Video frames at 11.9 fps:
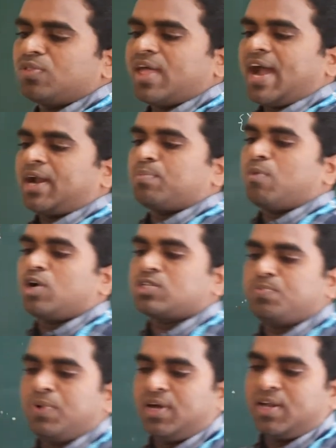the
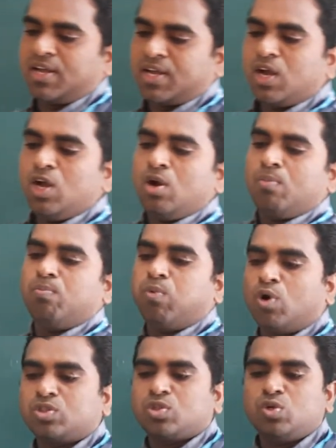atmosphere
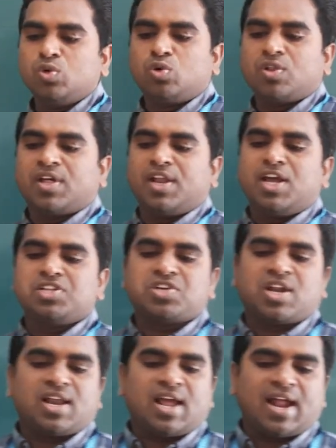both due to the
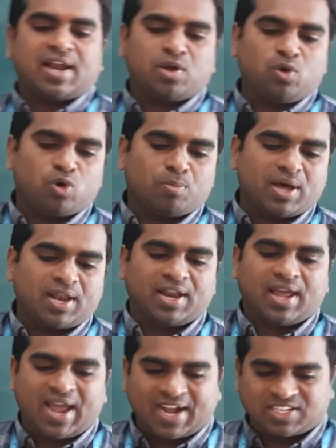natural and
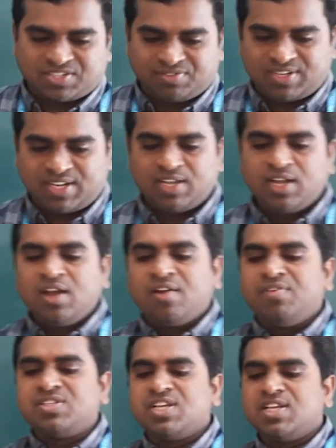human activity?
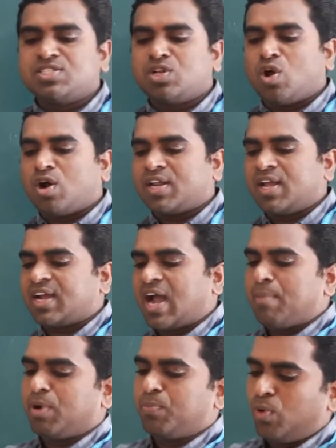Which is not a
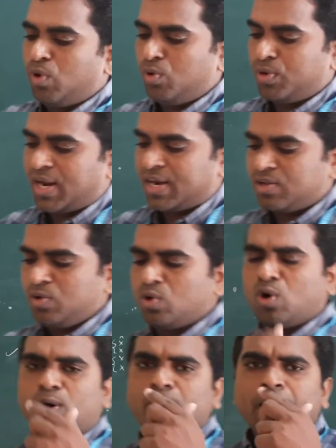common pollutant? You
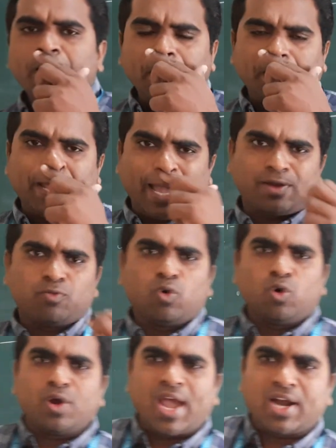know,
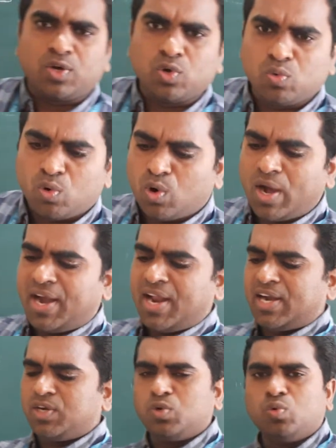NO, N2O and
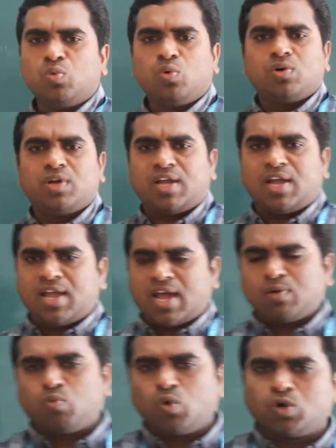
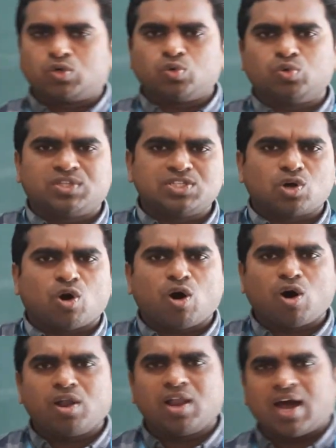NO2, these
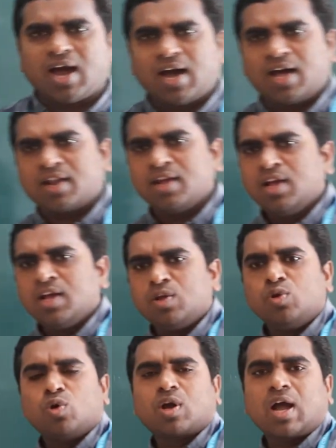all are
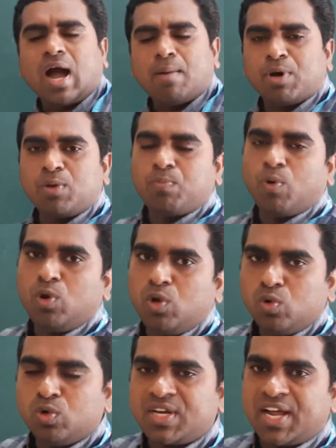common
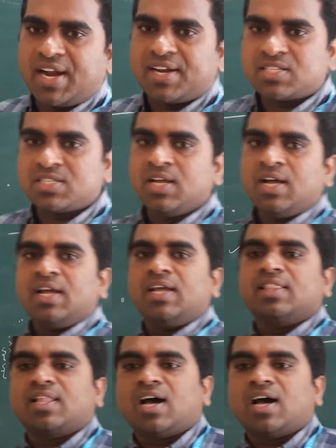pollutants in the